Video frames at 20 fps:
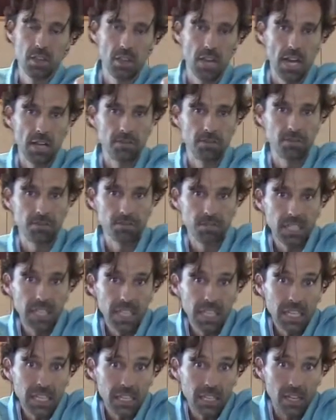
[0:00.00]
that
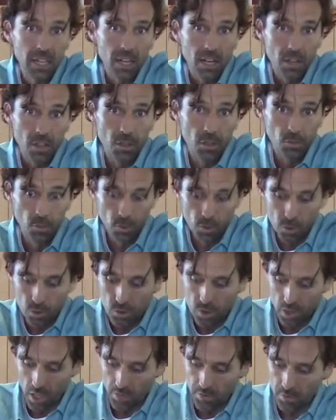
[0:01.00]
feed the
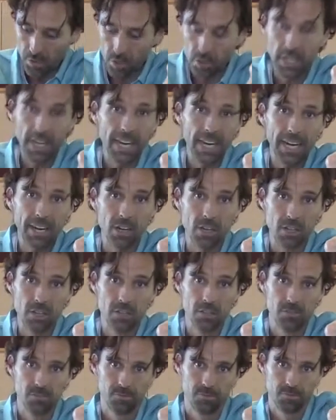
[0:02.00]
roots of your hair.
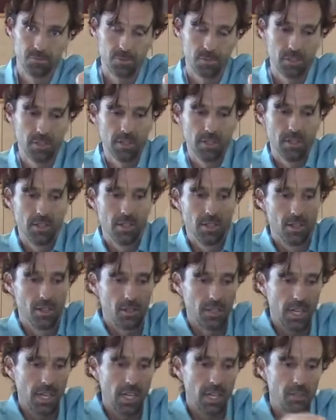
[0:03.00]

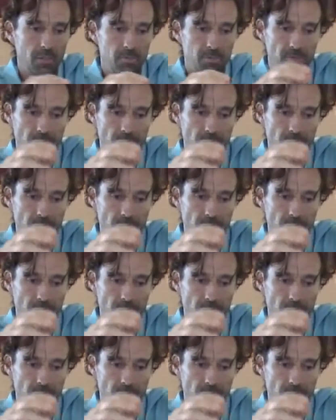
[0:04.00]
Okay?